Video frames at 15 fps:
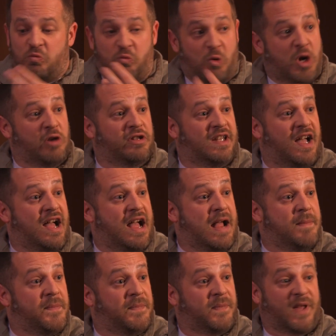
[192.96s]

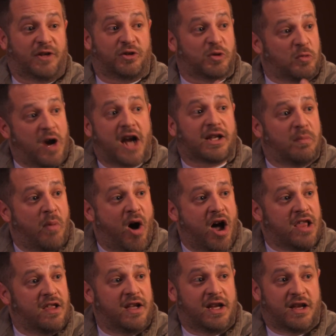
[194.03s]
real-time, direct
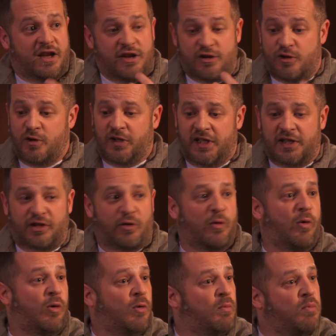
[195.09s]
modeling, use this
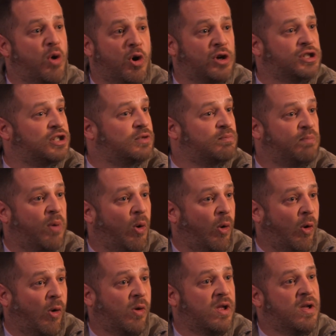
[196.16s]
tool, push,
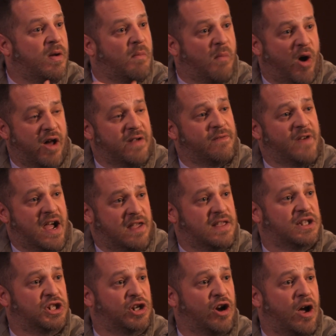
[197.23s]
pull, modify the
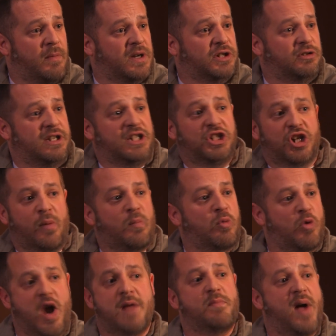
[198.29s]
geometry, jump
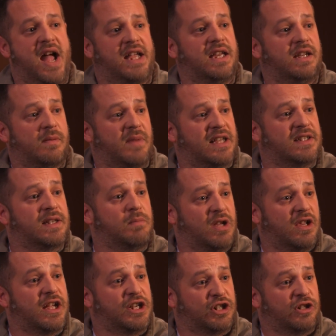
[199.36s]
right back into my
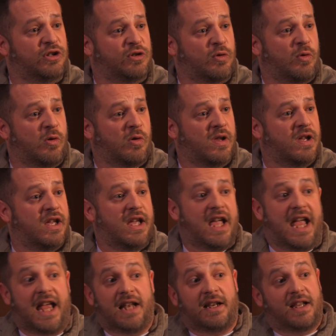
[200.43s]
simulation tool,
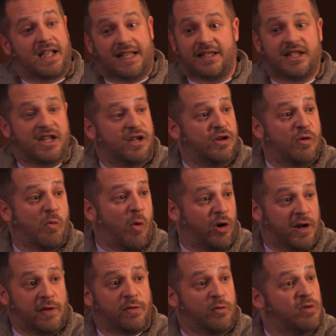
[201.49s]
and continue
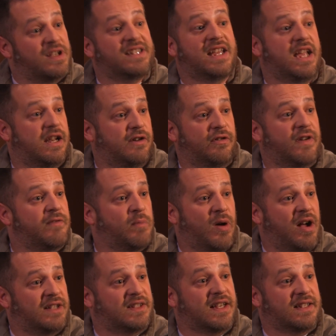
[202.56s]
working through this iterative
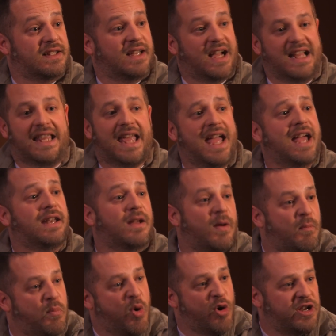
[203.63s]
process. Yep. Again,
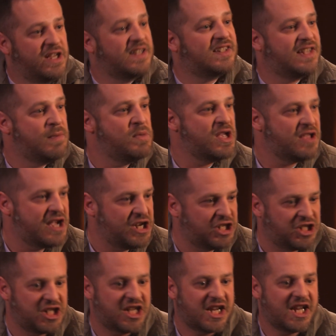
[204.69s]
putting
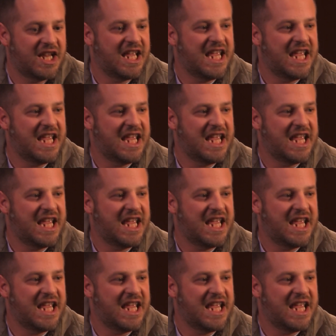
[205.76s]
simulation